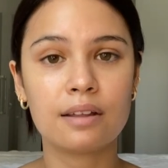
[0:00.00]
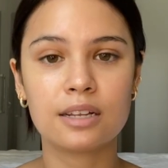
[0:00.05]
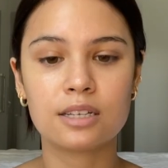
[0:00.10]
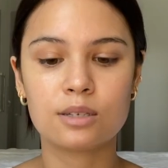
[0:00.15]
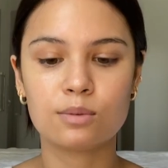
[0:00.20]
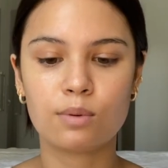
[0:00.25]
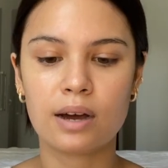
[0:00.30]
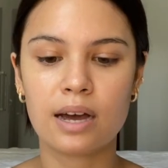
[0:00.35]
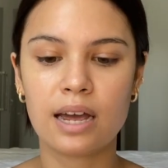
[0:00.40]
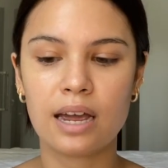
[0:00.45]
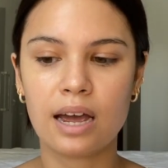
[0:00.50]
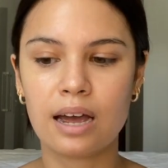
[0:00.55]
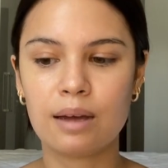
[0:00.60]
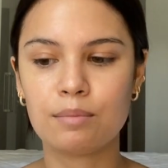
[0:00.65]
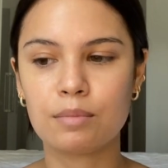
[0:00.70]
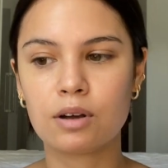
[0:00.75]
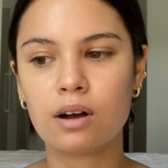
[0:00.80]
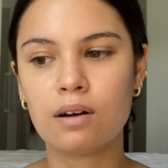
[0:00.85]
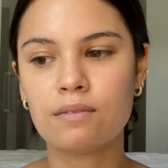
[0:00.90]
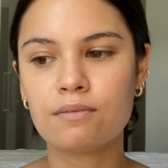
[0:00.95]
That's why
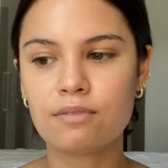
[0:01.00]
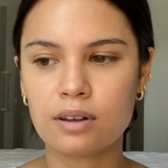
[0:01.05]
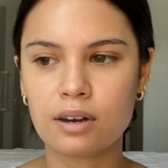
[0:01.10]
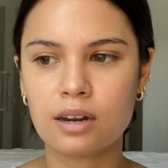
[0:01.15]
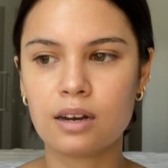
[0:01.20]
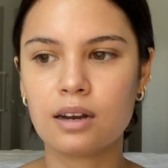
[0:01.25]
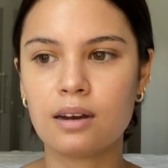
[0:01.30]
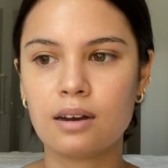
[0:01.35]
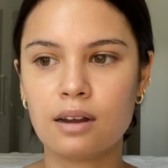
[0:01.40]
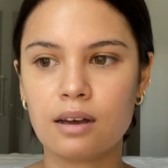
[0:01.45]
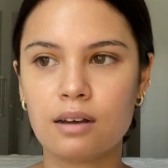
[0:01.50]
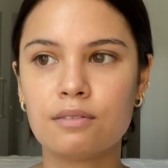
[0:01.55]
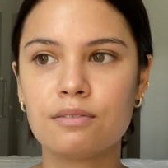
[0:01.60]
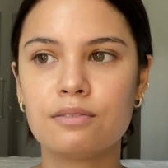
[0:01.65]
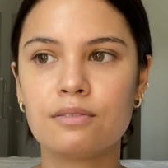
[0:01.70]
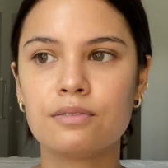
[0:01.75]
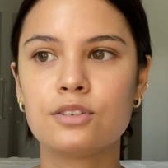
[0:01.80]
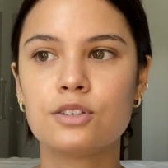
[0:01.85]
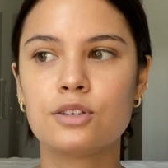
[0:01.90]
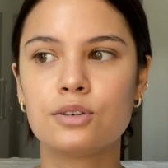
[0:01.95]
I'm confident
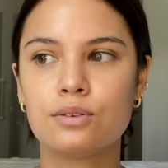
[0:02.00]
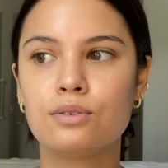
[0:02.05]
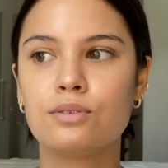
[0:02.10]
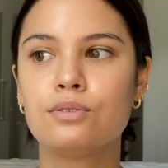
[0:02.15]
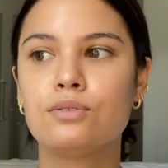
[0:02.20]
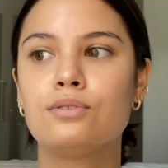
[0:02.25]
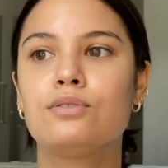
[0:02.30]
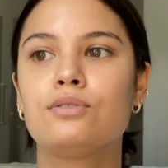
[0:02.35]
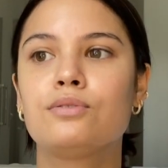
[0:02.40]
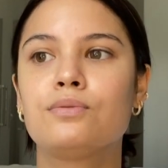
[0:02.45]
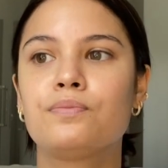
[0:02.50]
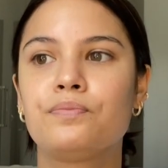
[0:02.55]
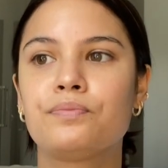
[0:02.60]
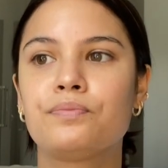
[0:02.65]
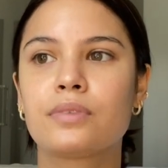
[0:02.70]
enough to